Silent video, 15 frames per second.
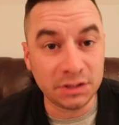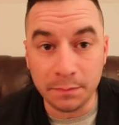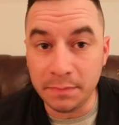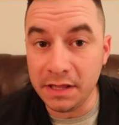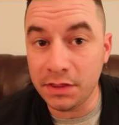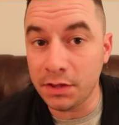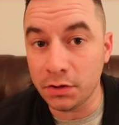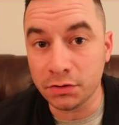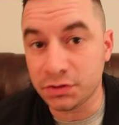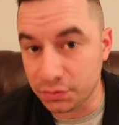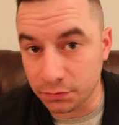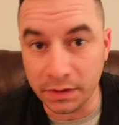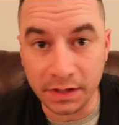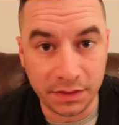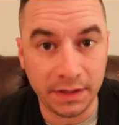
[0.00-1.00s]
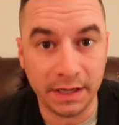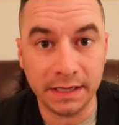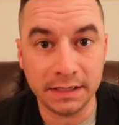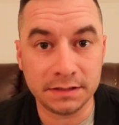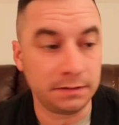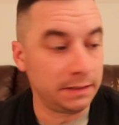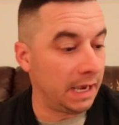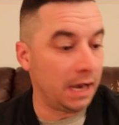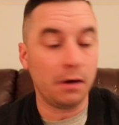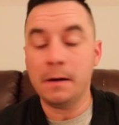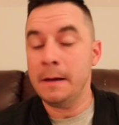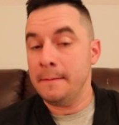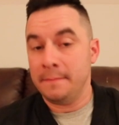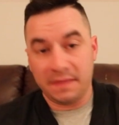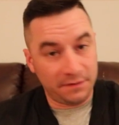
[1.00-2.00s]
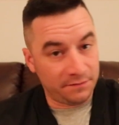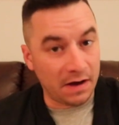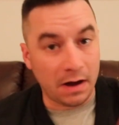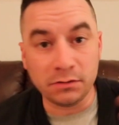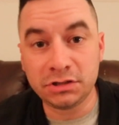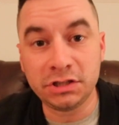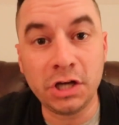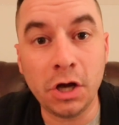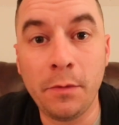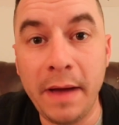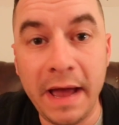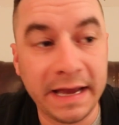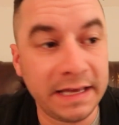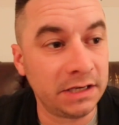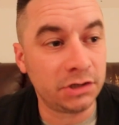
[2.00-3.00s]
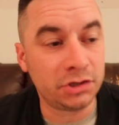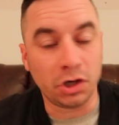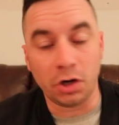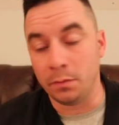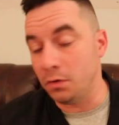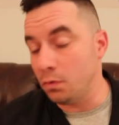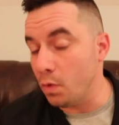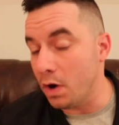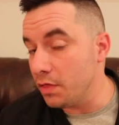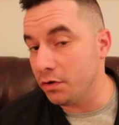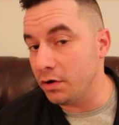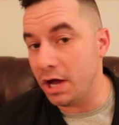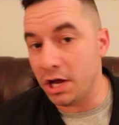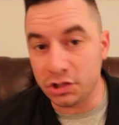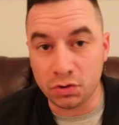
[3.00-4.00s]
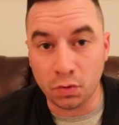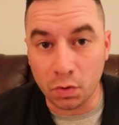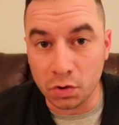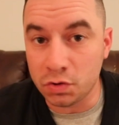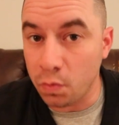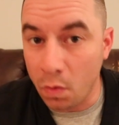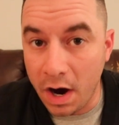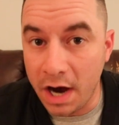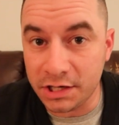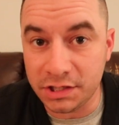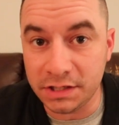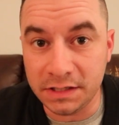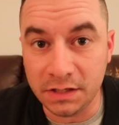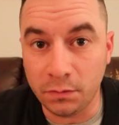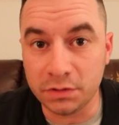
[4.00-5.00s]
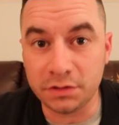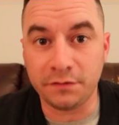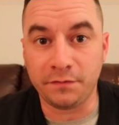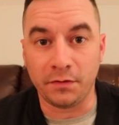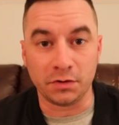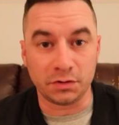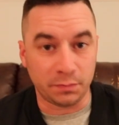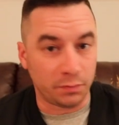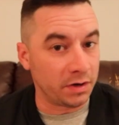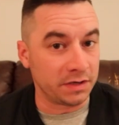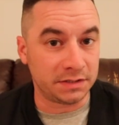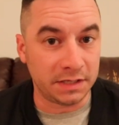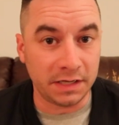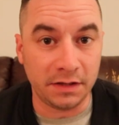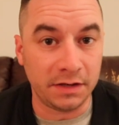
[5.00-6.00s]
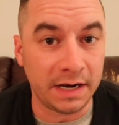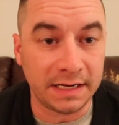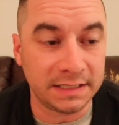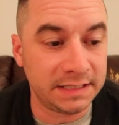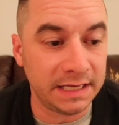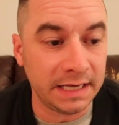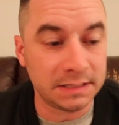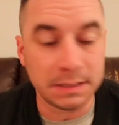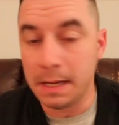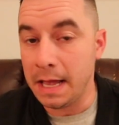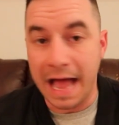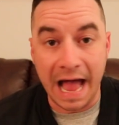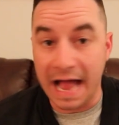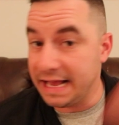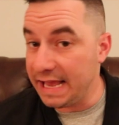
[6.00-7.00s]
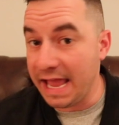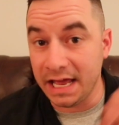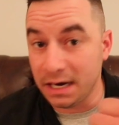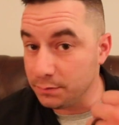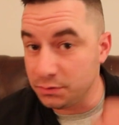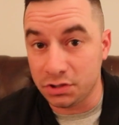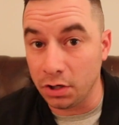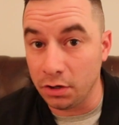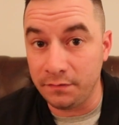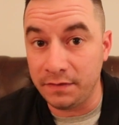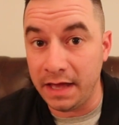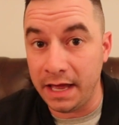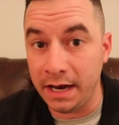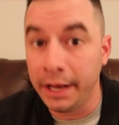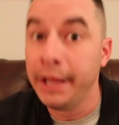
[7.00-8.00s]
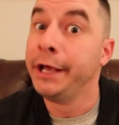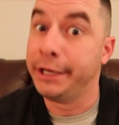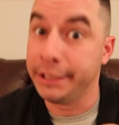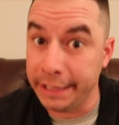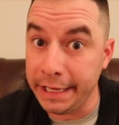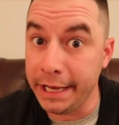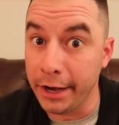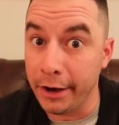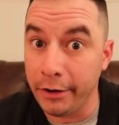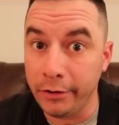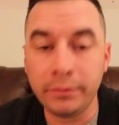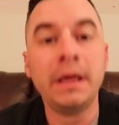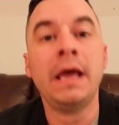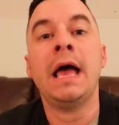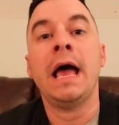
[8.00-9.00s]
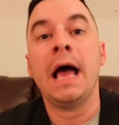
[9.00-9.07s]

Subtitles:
to be those three things. Now, if I was to go back and determine whether or not George Washington was the first president of the United States, I can't observe that because he gone.